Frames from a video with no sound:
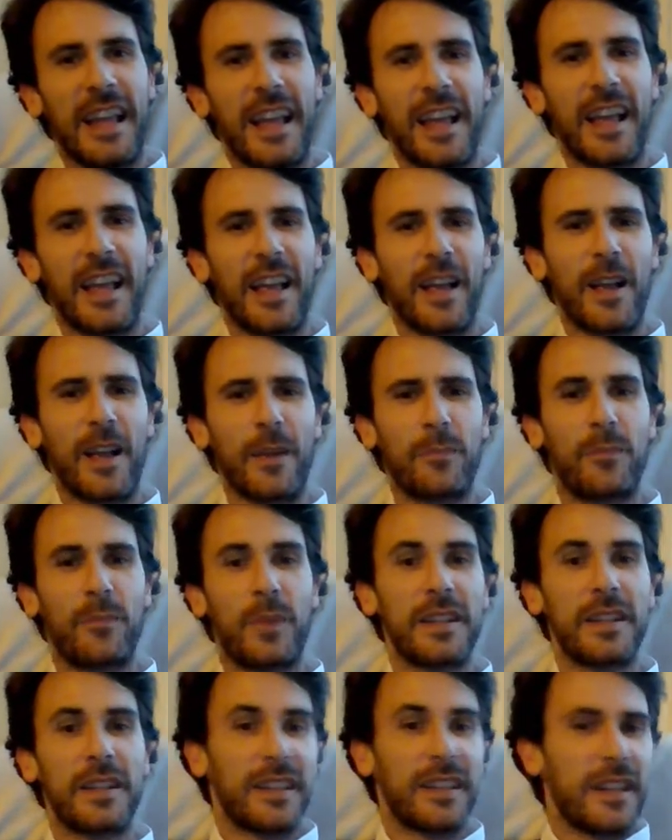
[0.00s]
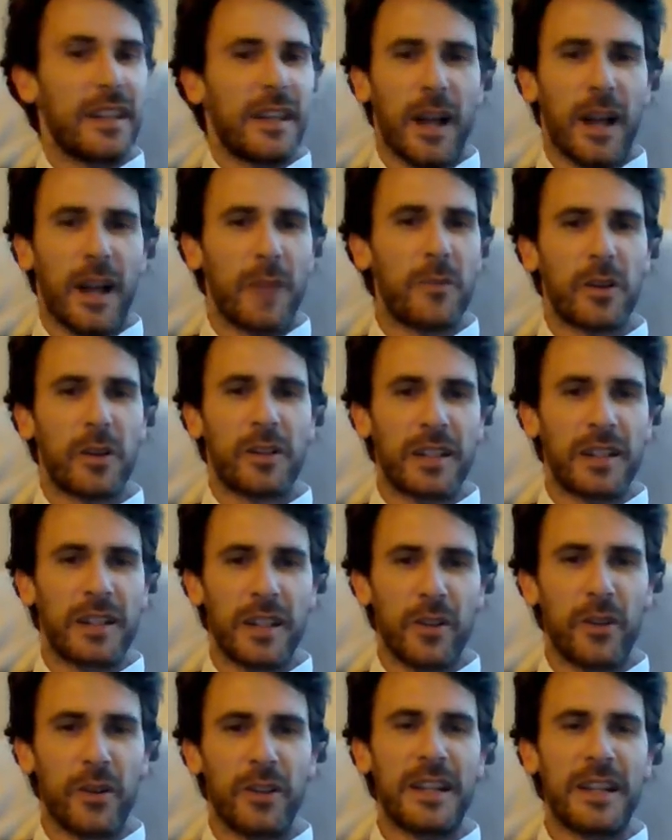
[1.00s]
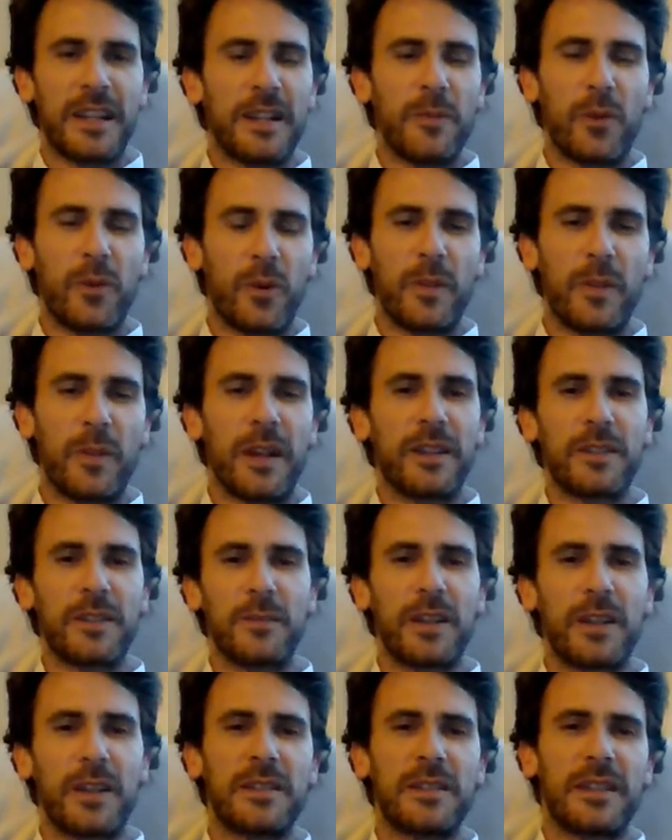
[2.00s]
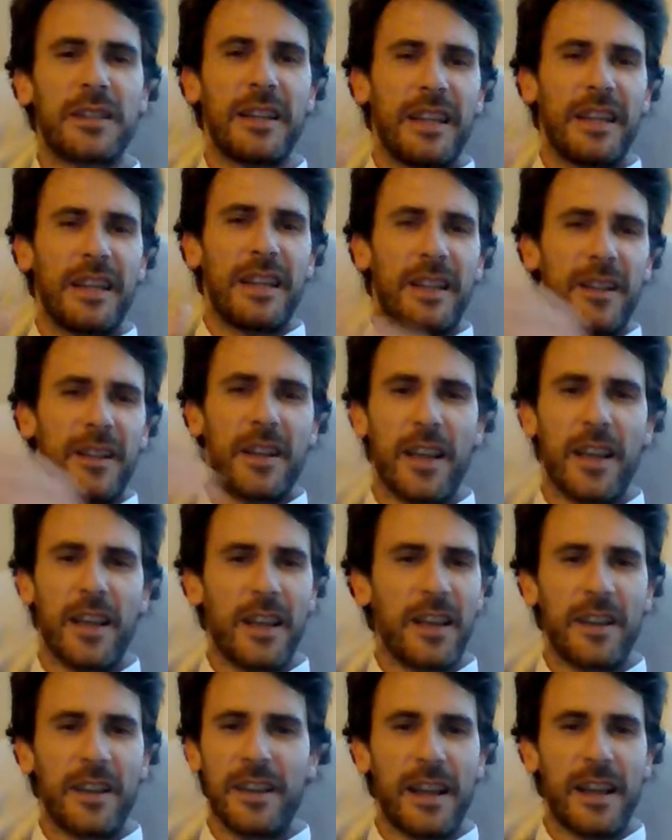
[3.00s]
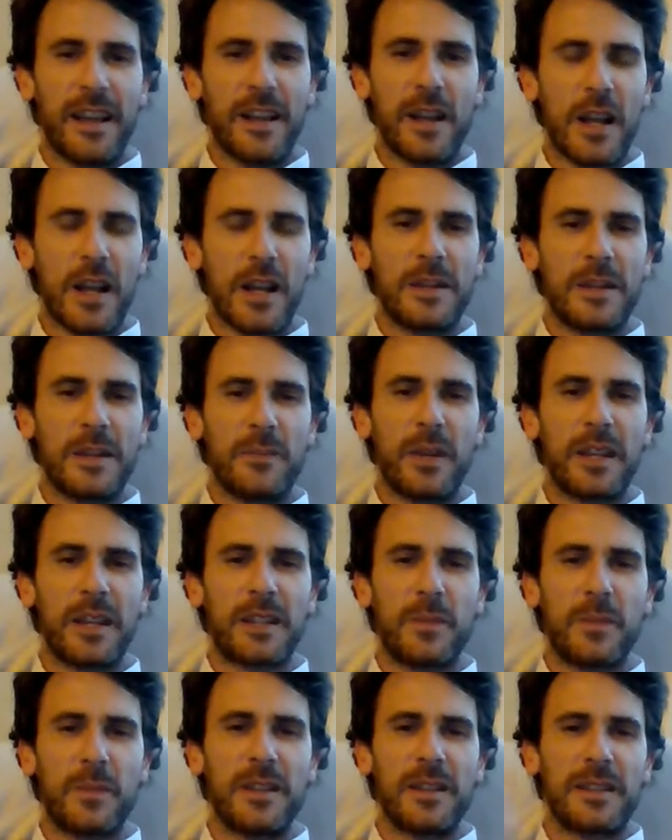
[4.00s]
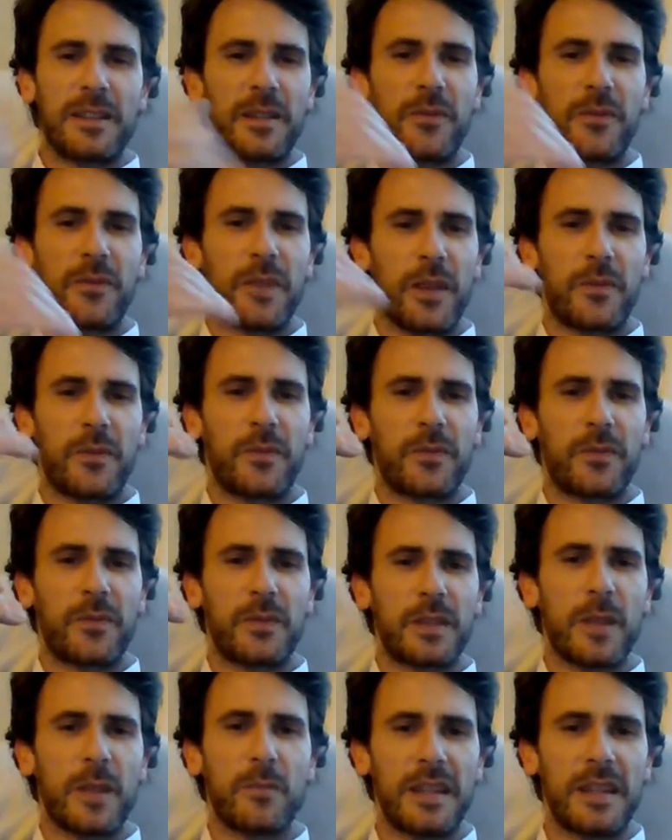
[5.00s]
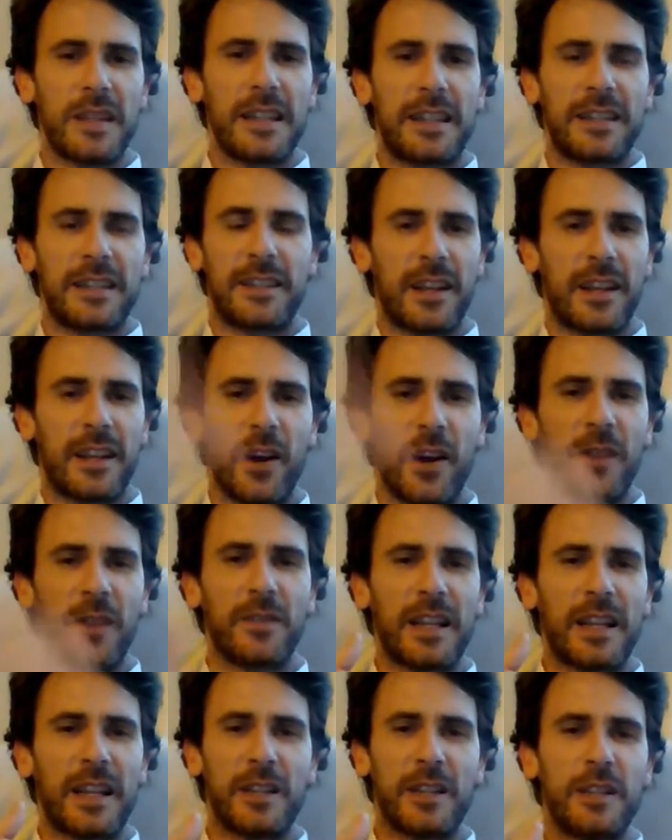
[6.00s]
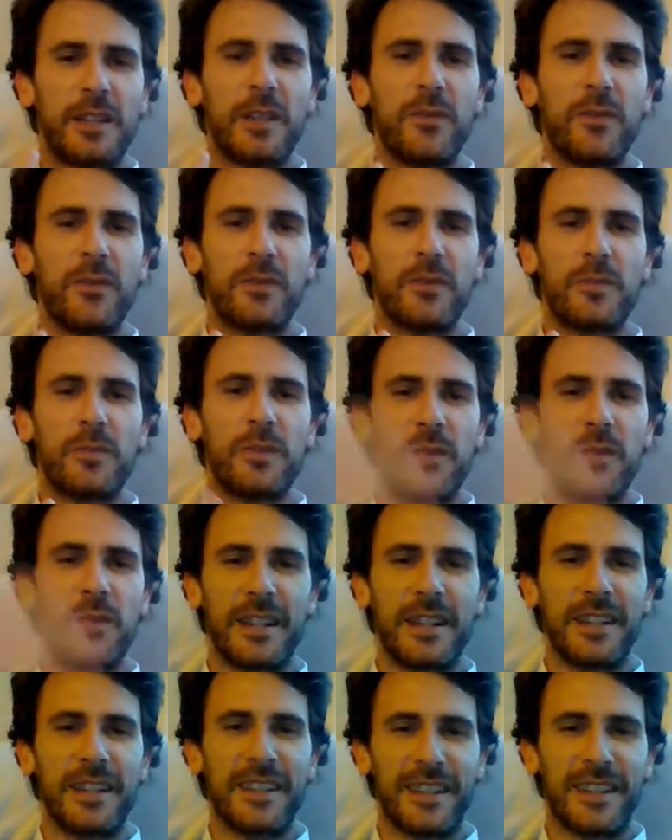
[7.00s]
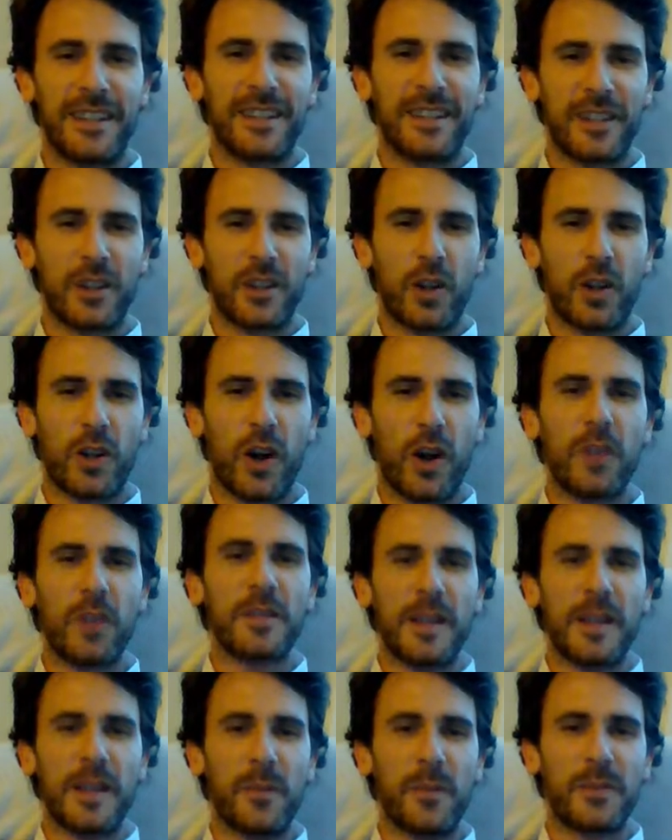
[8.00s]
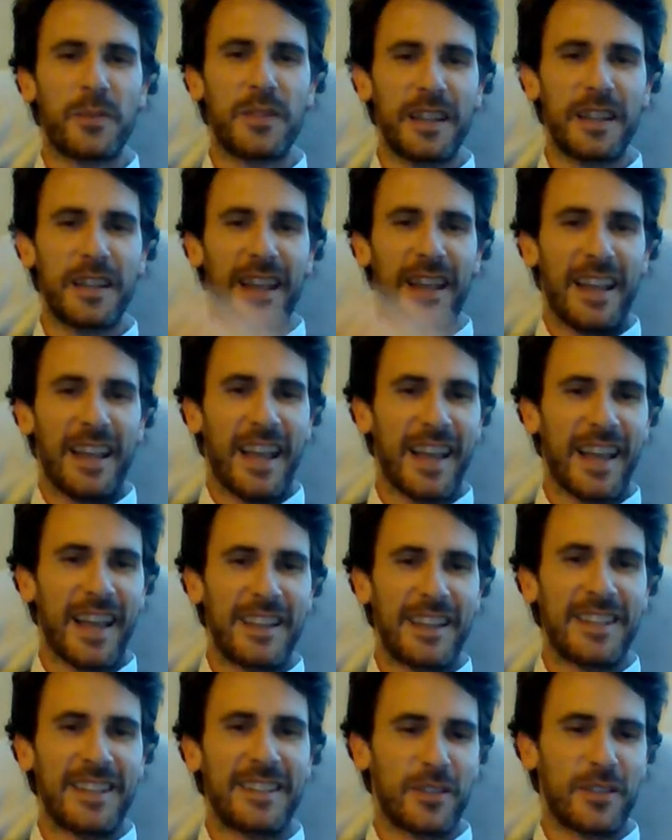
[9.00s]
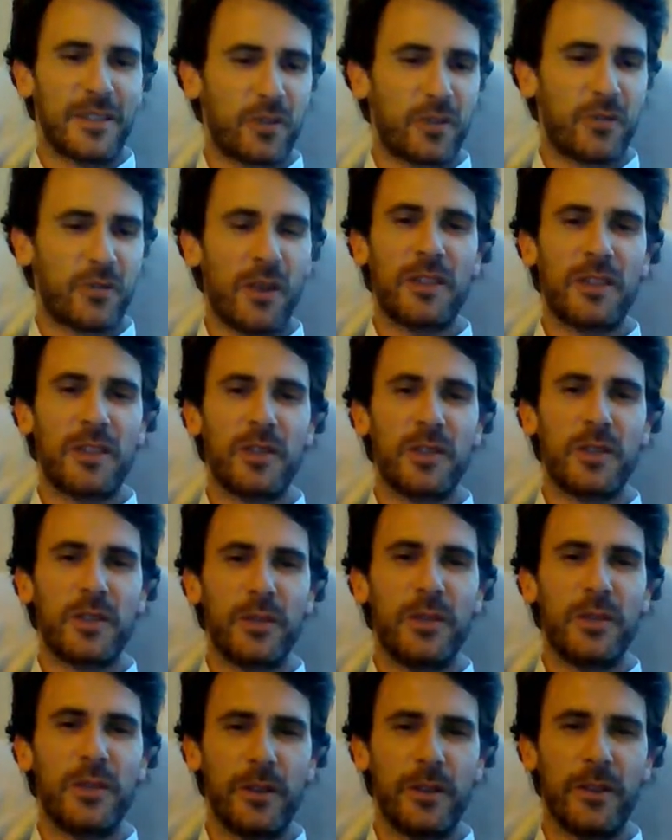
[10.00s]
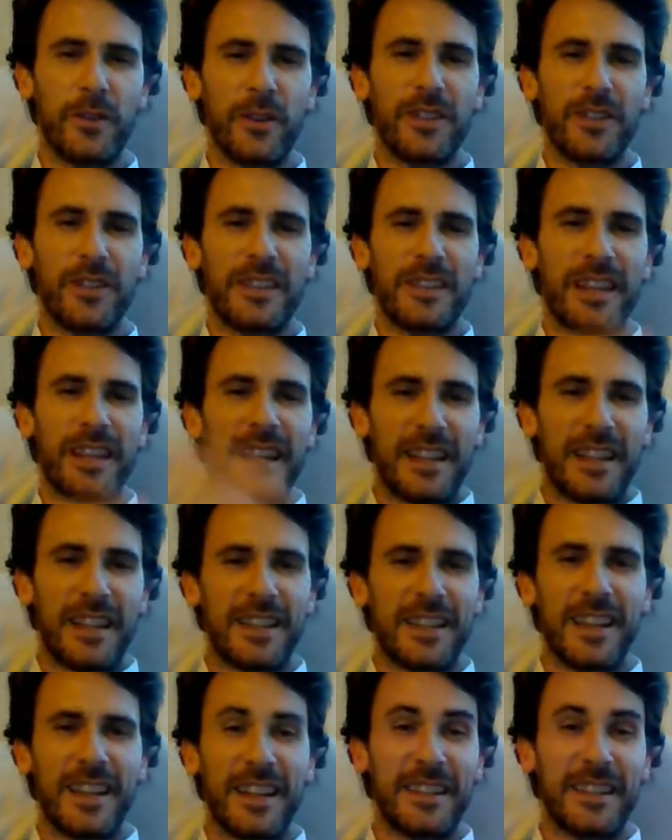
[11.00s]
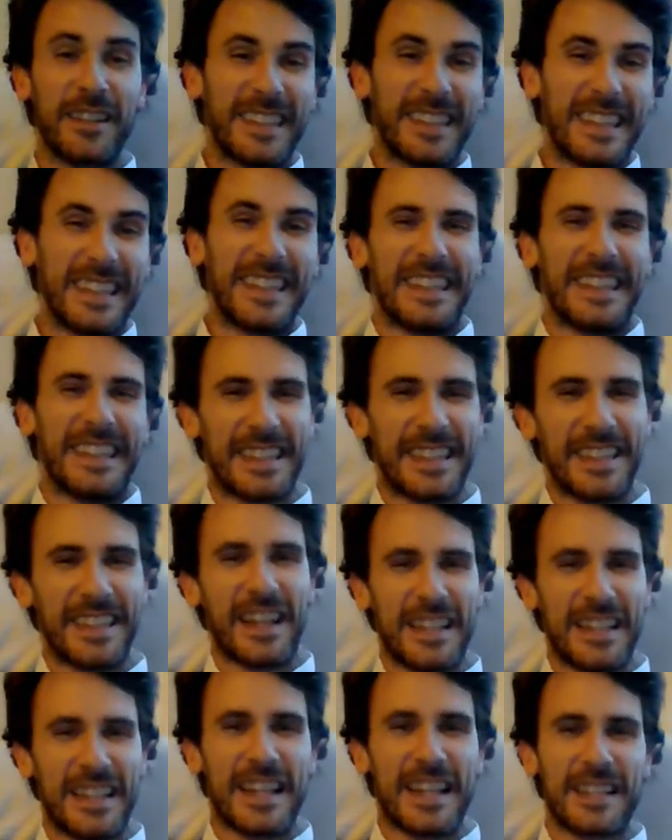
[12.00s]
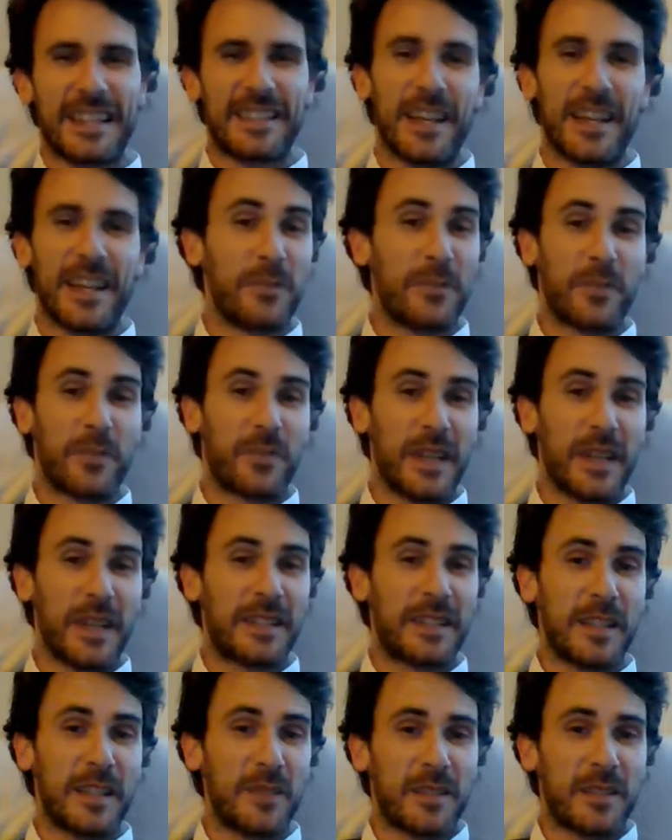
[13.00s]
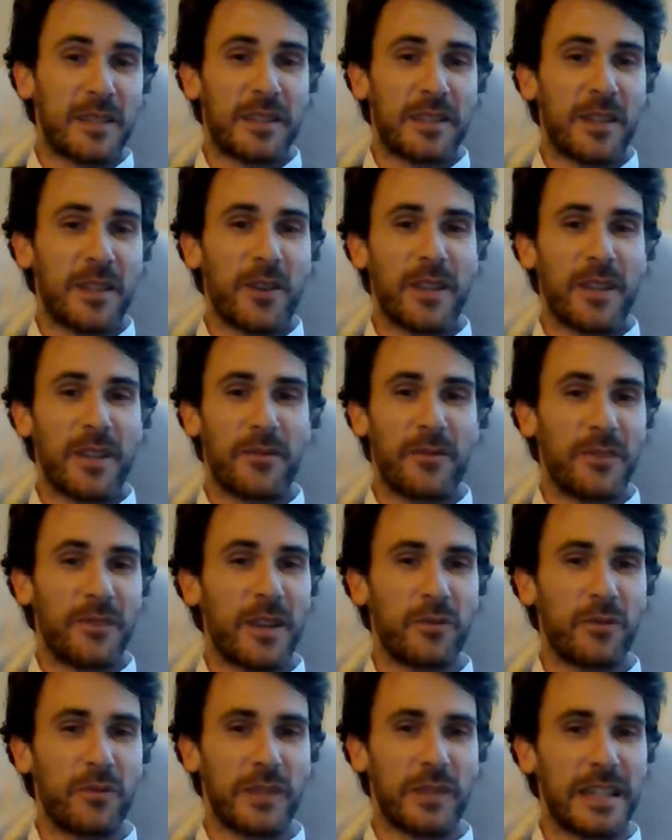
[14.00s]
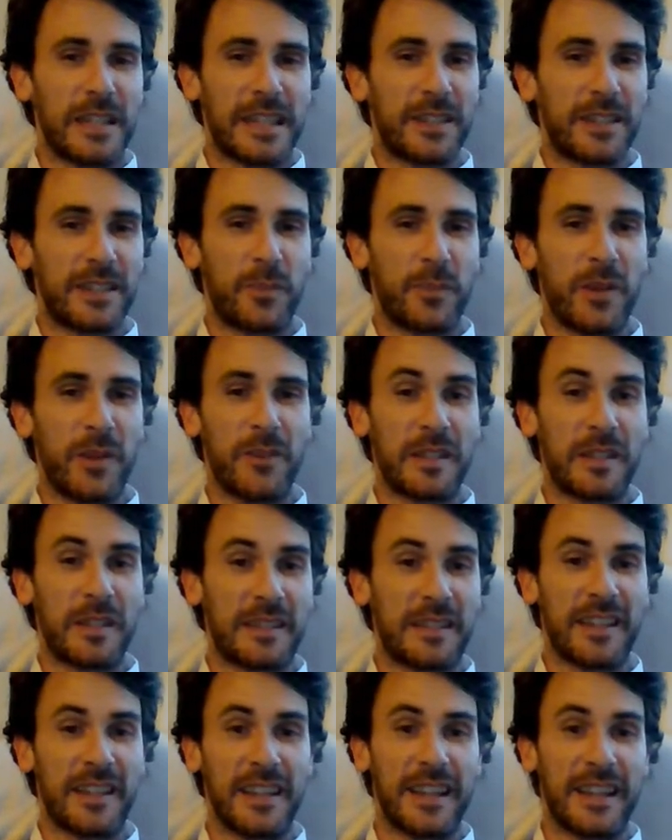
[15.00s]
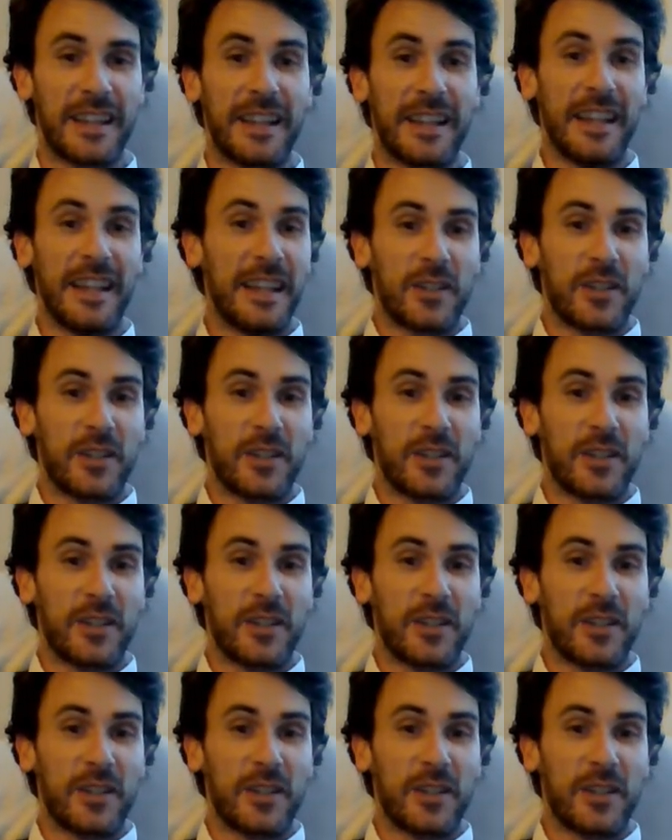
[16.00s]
But I'm not going to go on any more about it, because in my experience, if somebody can't tell the difference between concepts and structures of neurons, then I dare say it seems as though they've never really experienced thinking.